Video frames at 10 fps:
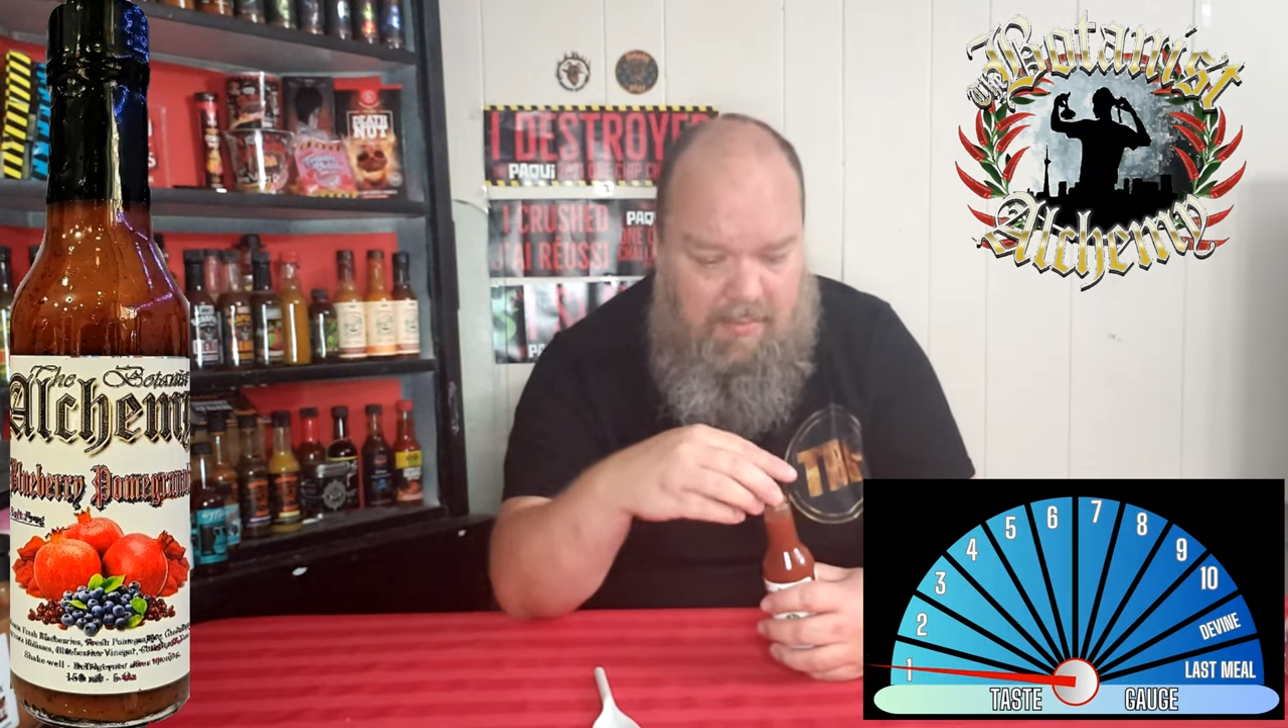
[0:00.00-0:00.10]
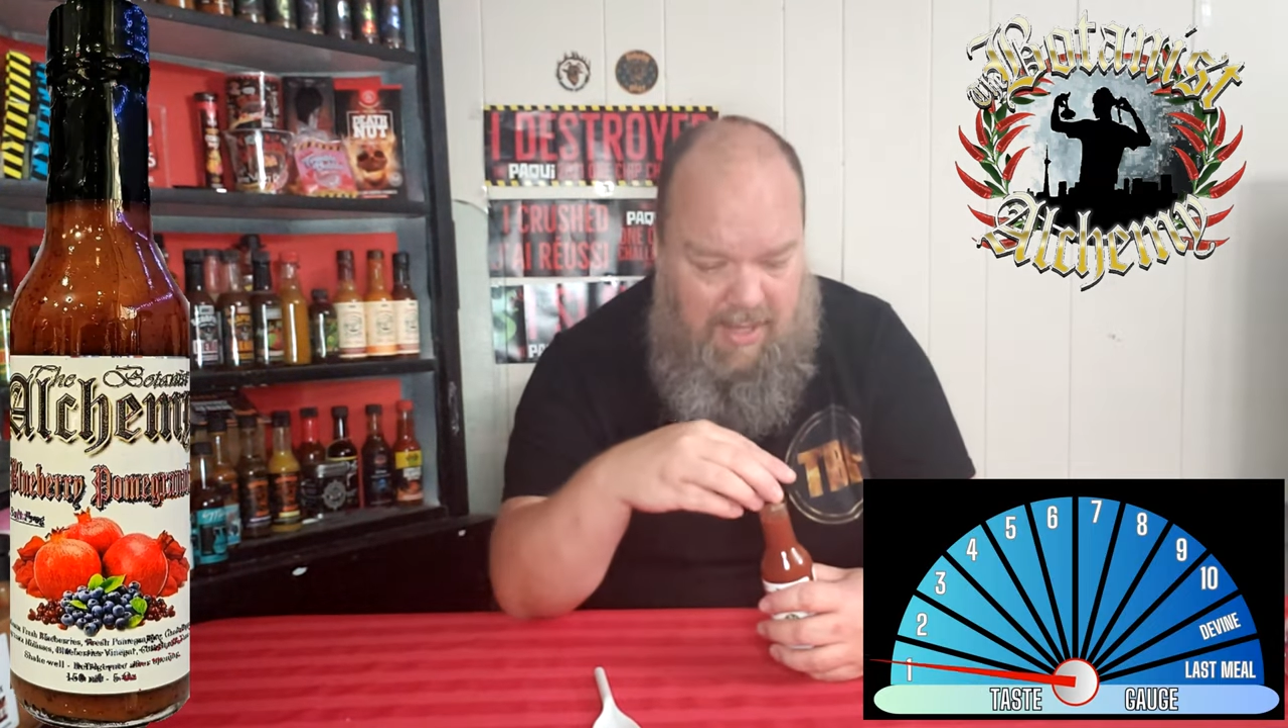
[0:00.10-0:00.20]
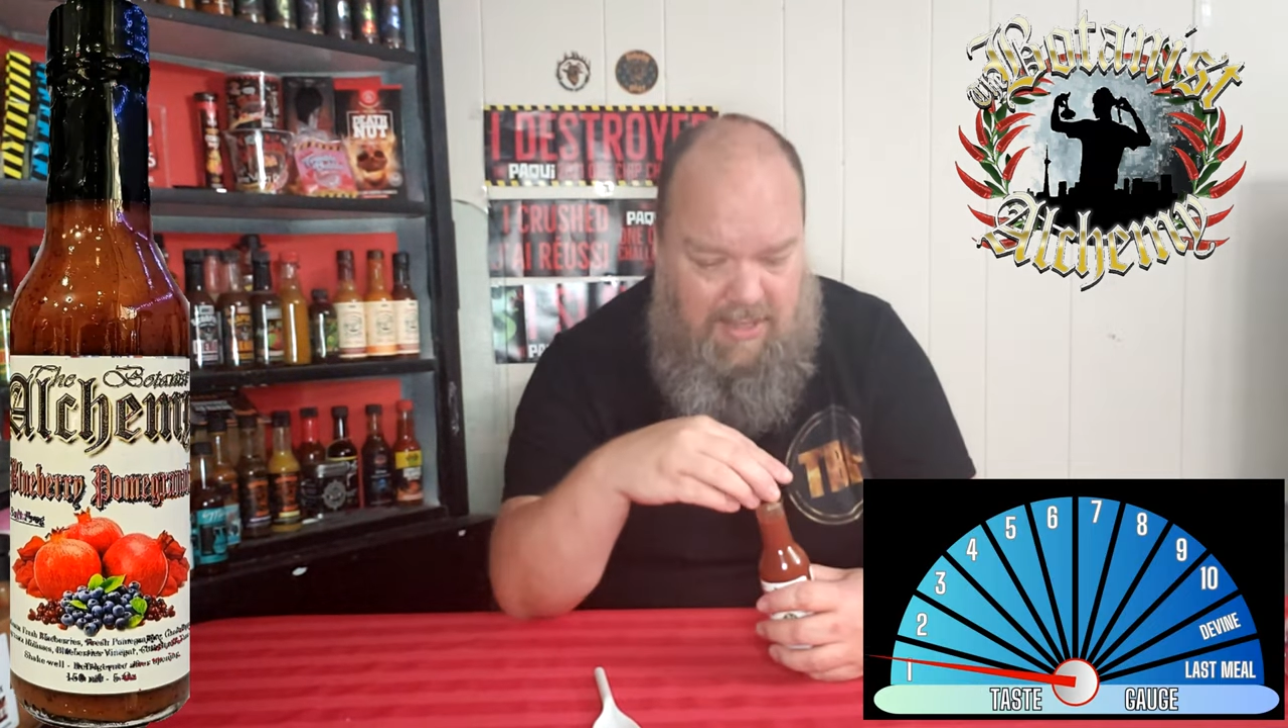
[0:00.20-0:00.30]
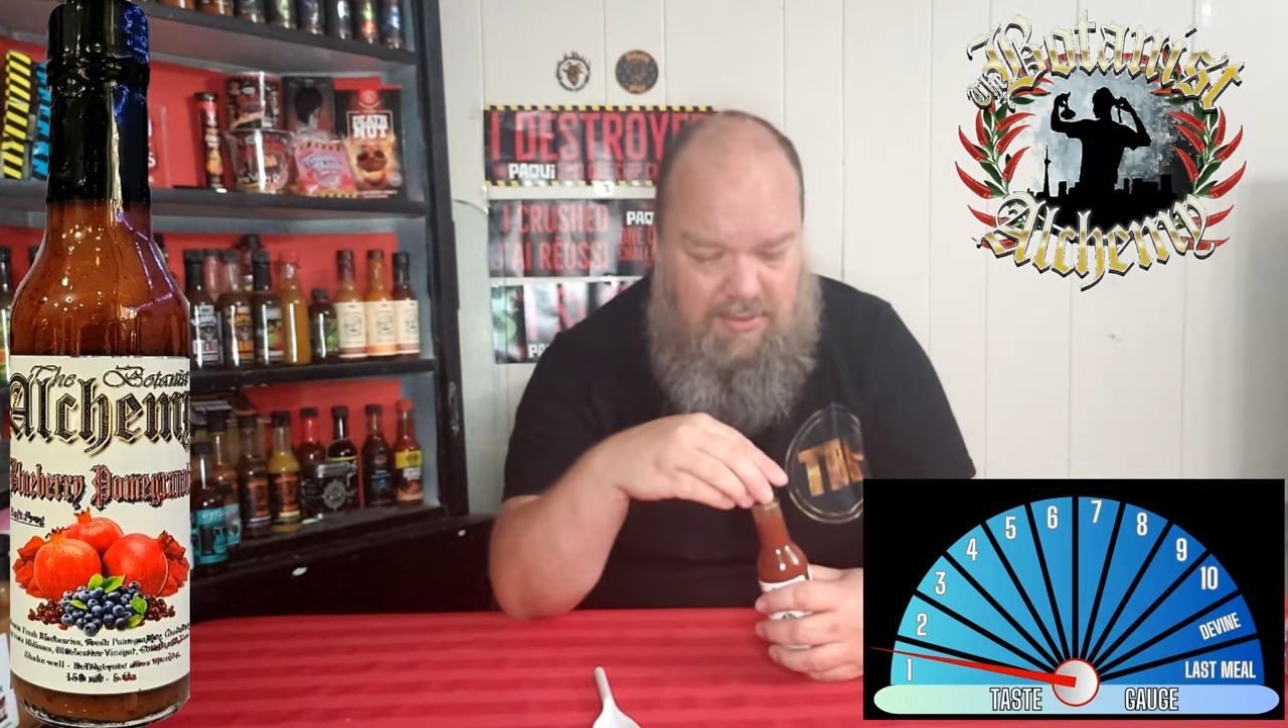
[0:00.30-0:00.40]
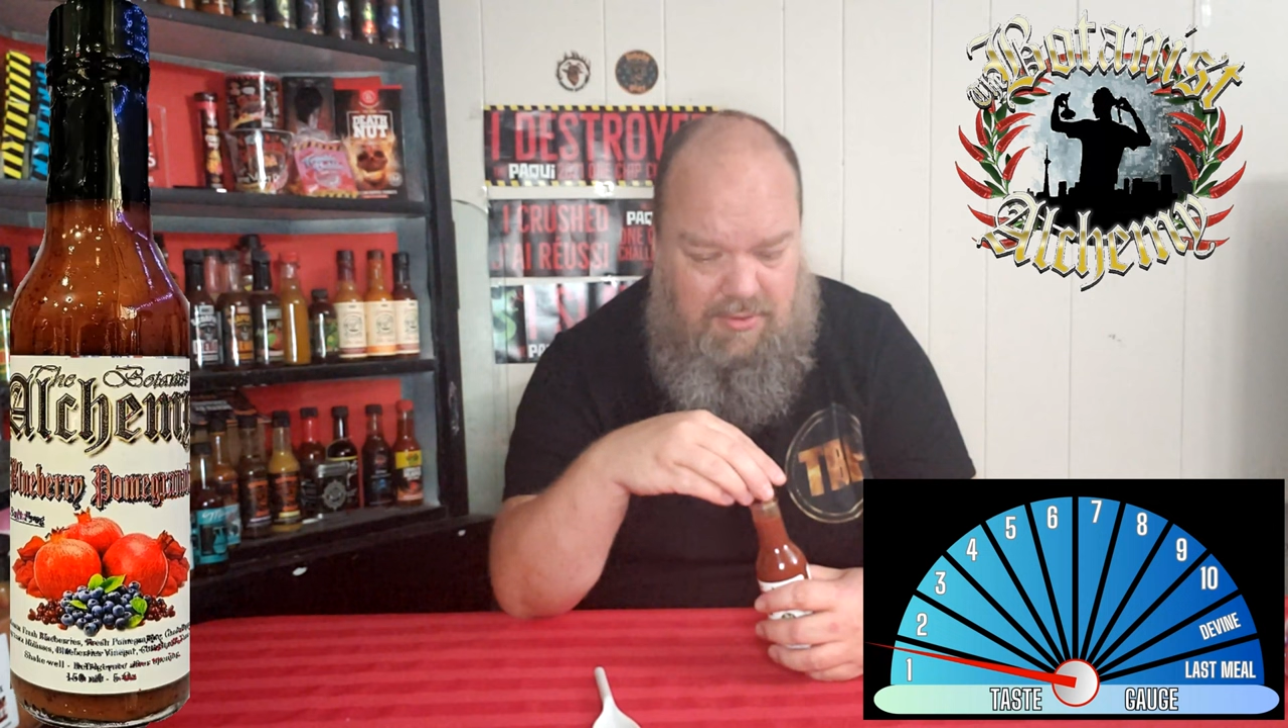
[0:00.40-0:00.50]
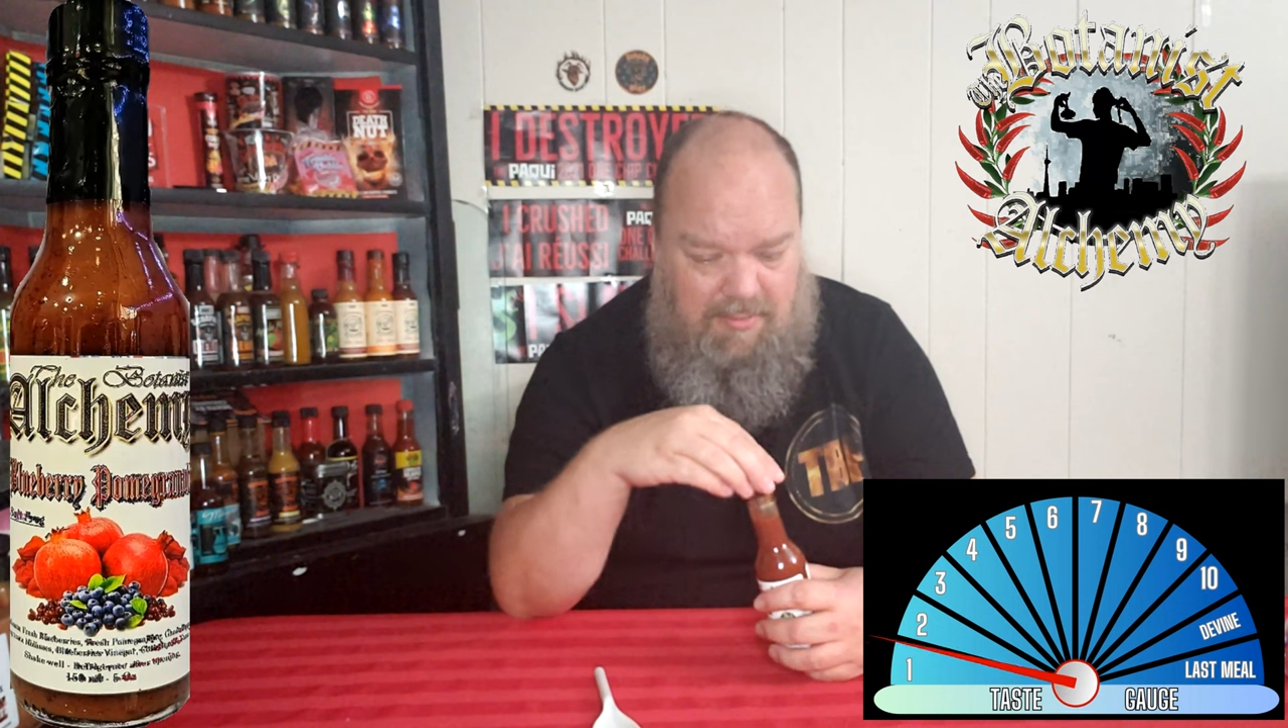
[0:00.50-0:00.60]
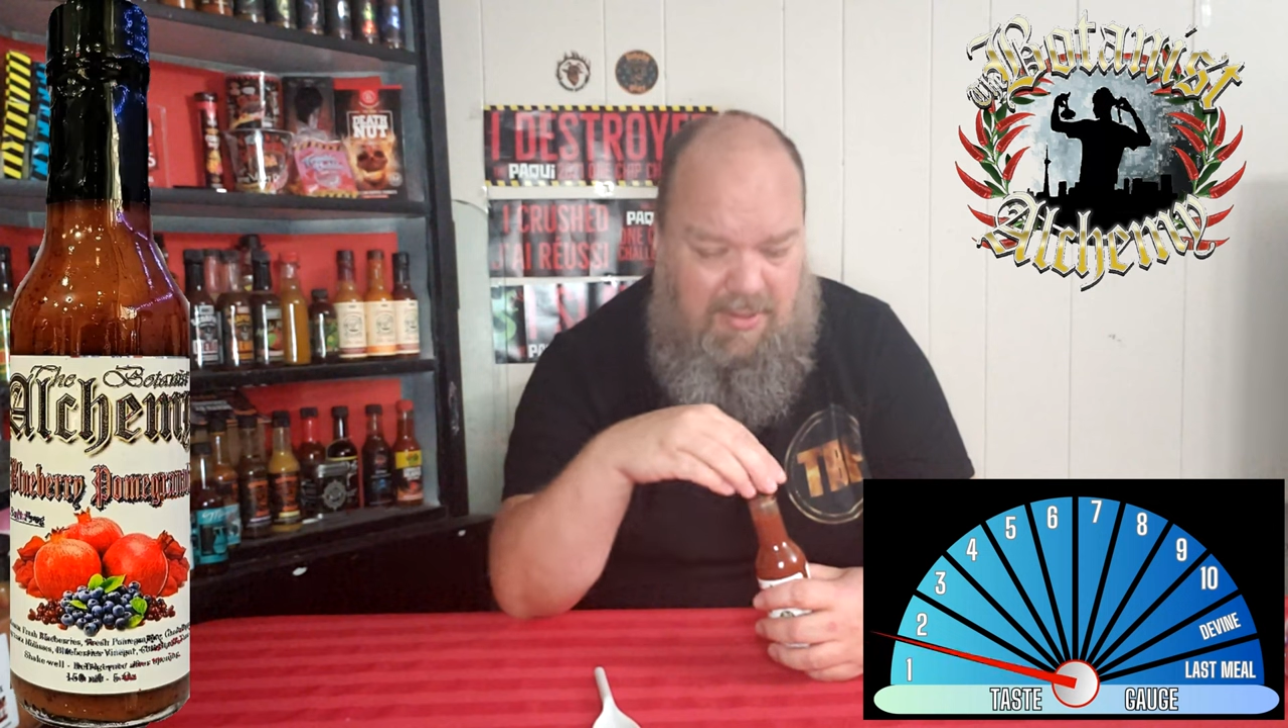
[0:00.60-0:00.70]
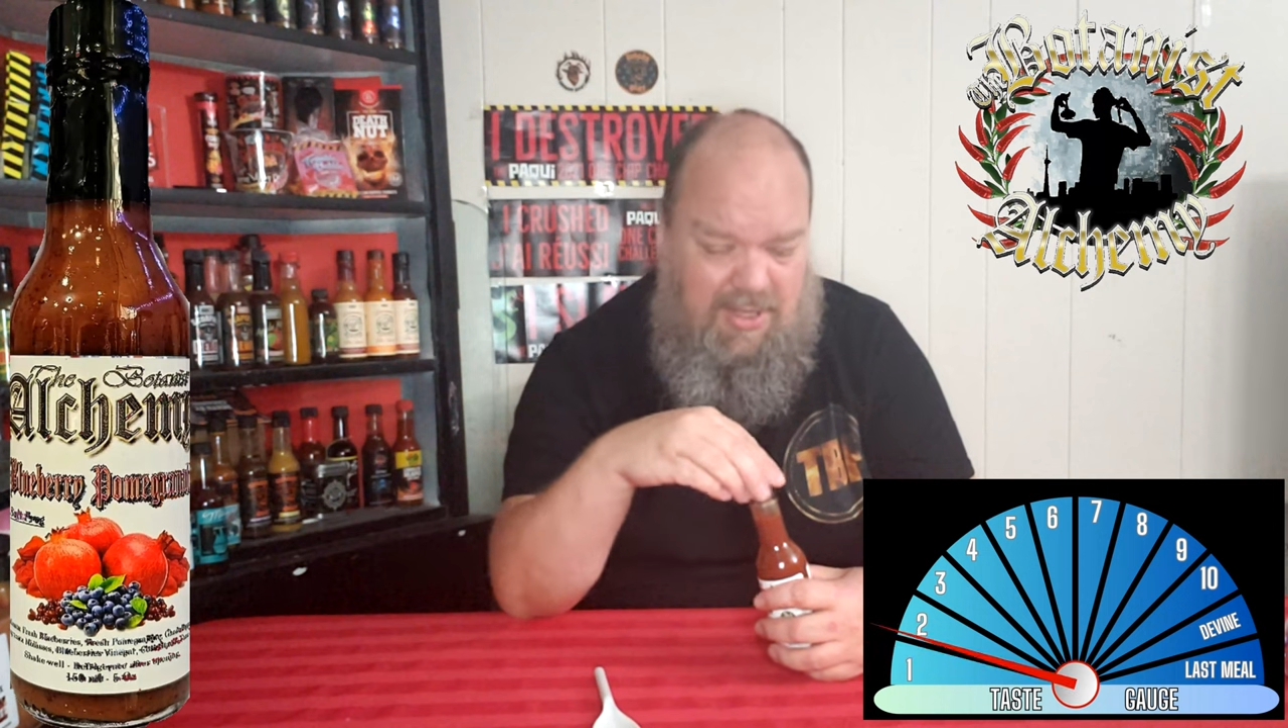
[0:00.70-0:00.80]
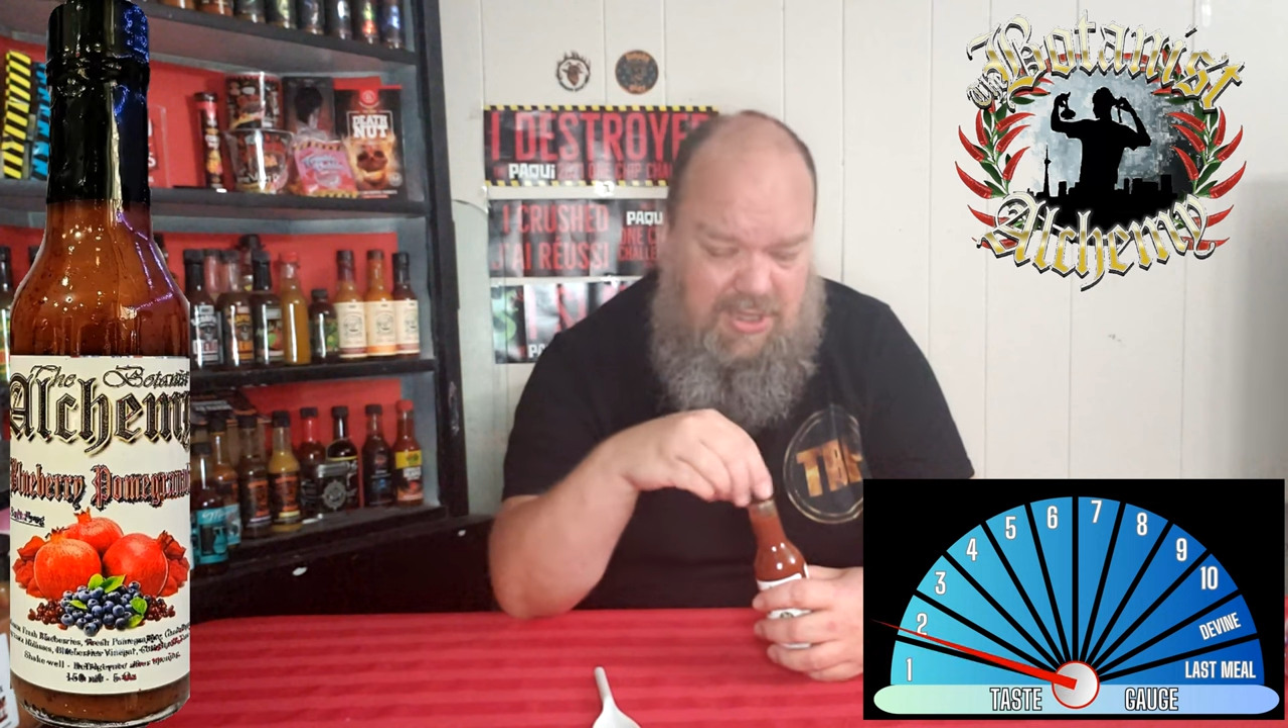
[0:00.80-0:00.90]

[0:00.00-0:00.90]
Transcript: yeah, so about